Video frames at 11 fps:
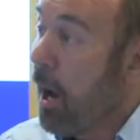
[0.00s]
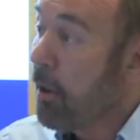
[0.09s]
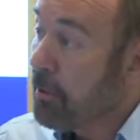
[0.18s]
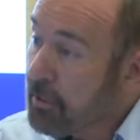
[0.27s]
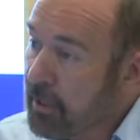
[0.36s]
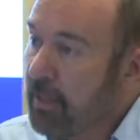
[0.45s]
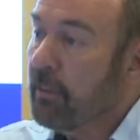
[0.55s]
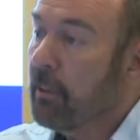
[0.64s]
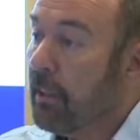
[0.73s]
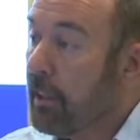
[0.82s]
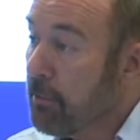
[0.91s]
our saving
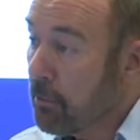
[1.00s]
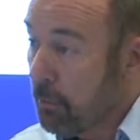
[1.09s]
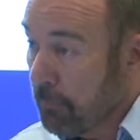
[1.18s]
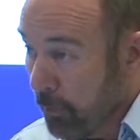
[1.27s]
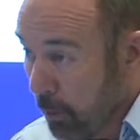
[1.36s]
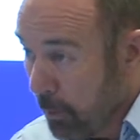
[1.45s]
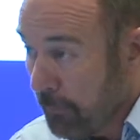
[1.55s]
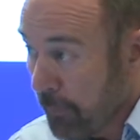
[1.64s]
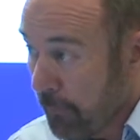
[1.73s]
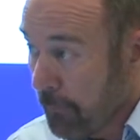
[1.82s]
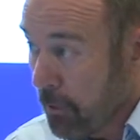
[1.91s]
grace going forward for the